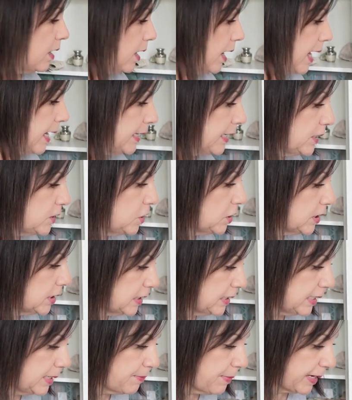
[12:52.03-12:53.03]
And as you can
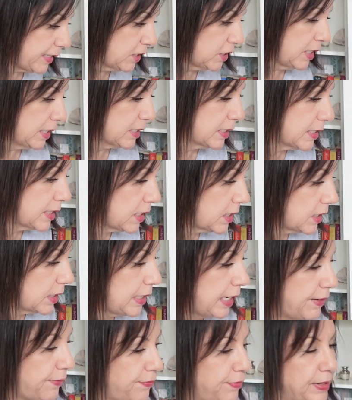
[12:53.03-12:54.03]
see, my chicks,
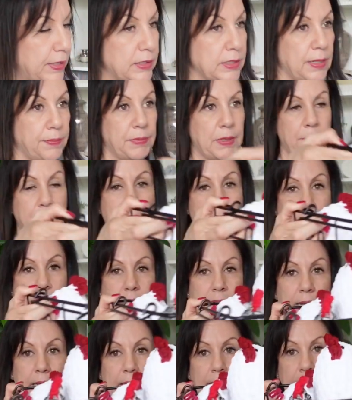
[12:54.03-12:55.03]
they filled up the
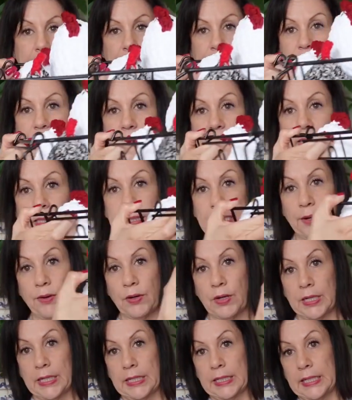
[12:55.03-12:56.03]
basket. Like I feel like they're
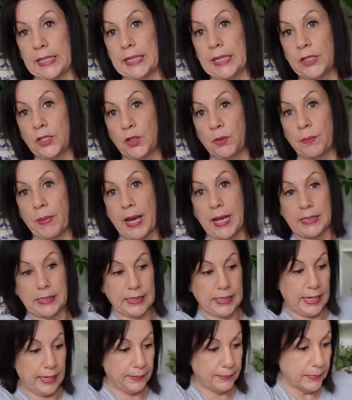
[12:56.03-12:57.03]
going to need a new
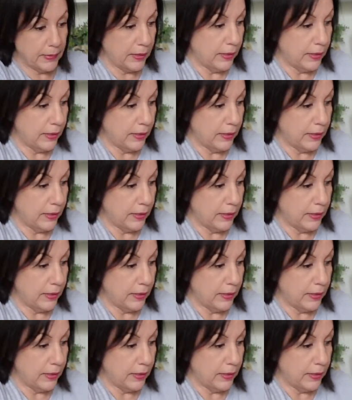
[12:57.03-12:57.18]
basket.